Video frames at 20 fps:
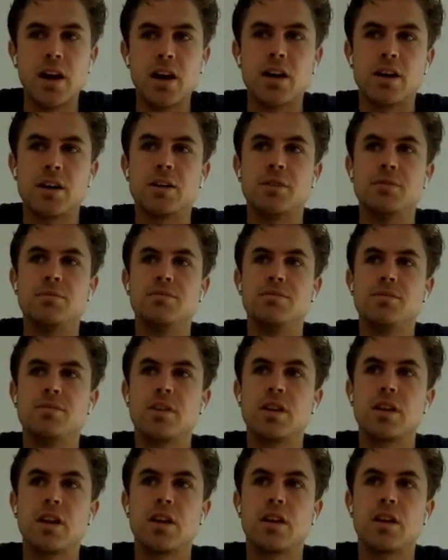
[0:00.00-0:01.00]

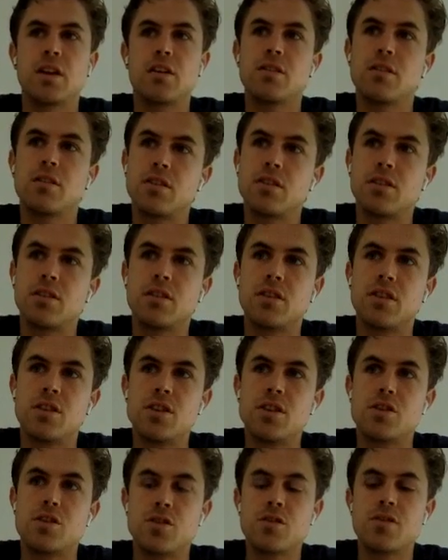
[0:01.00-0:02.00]

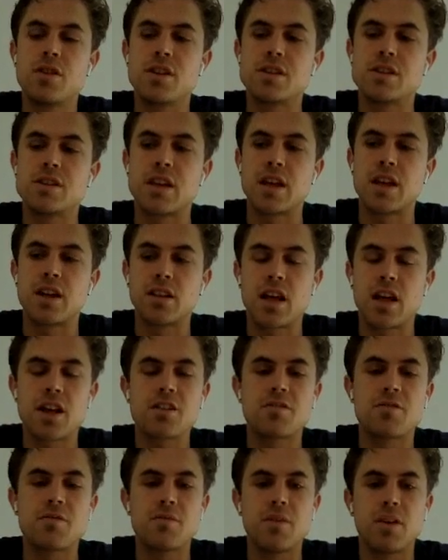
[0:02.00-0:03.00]
the truth is that a lot
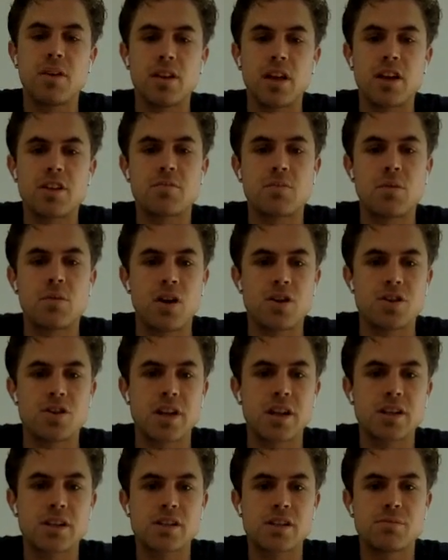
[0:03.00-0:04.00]
of
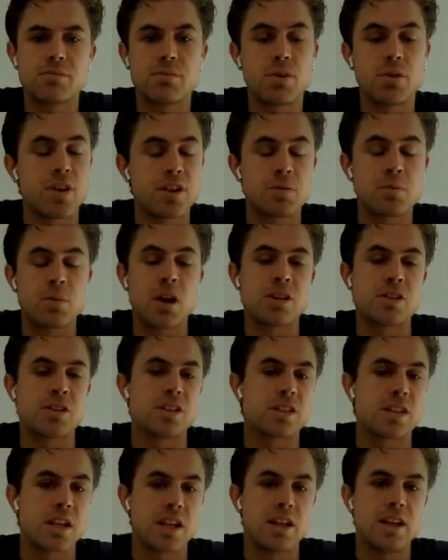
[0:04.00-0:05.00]
projects, both
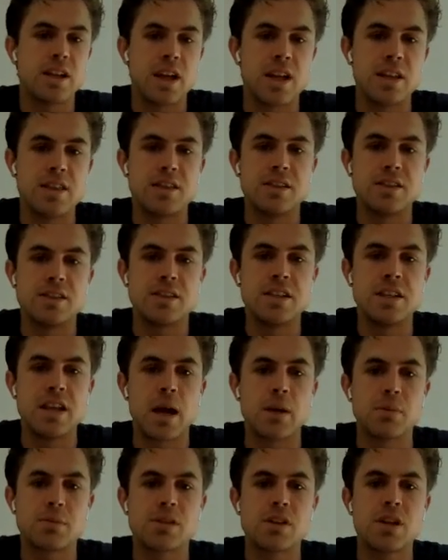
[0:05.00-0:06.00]
enterprises and these
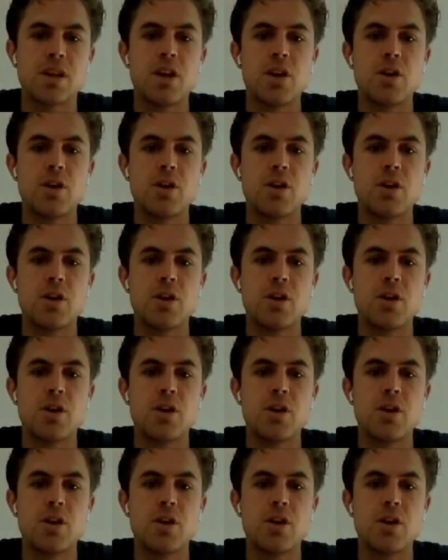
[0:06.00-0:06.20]
DApps,